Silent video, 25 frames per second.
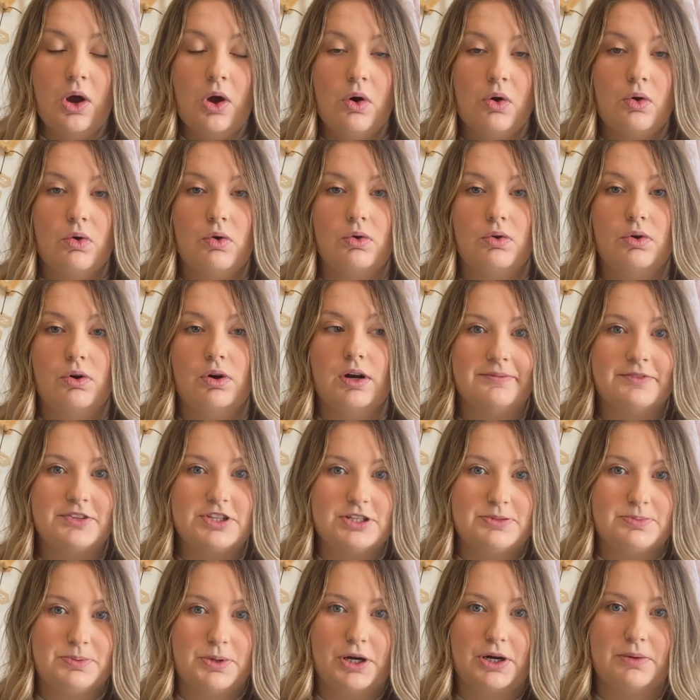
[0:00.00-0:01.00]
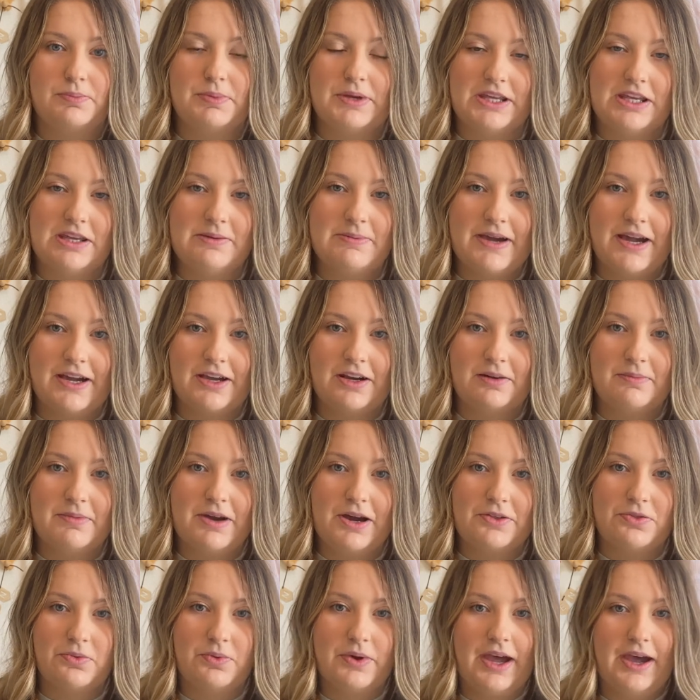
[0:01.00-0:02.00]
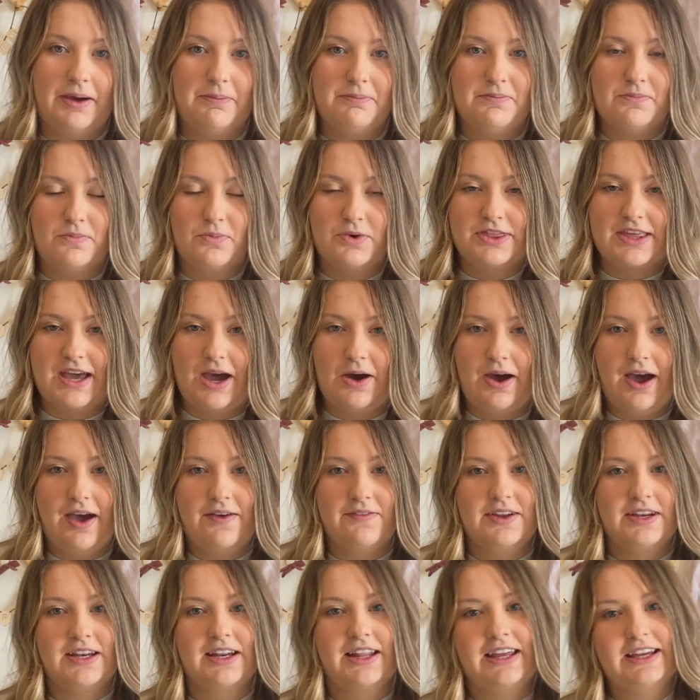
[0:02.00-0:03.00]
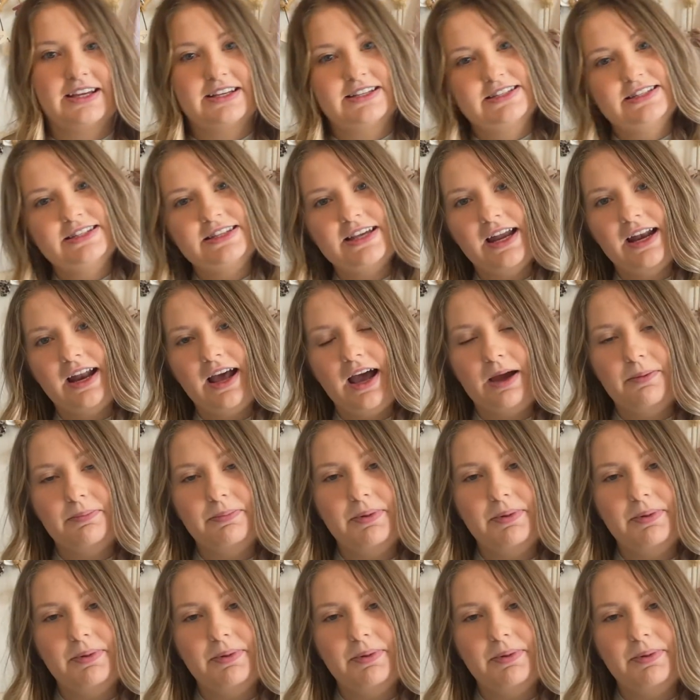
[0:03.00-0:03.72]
or just put her binky back in her mouth without having to like sit up